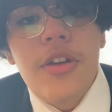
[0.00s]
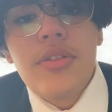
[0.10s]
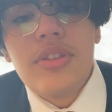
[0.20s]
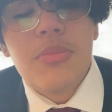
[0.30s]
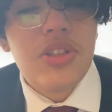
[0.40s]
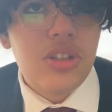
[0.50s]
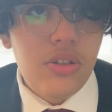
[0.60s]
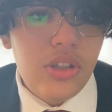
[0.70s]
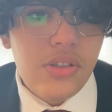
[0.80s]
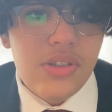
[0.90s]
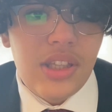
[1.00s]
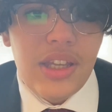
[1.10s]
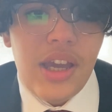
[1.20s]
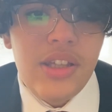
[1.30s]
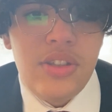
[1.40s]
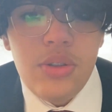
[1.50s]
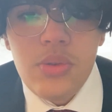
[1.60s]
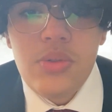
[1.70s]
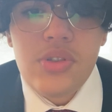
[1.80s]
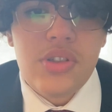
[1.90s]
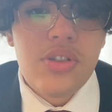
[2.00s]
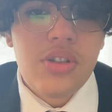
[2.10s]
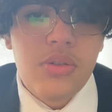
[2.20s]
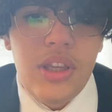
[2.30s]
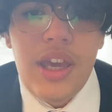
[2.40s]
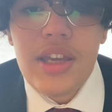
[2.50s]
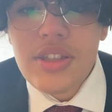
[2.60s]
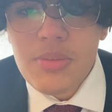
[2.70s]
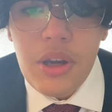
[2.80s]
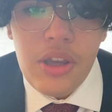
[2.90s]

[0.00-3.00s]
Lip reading: The materials that I had used to create my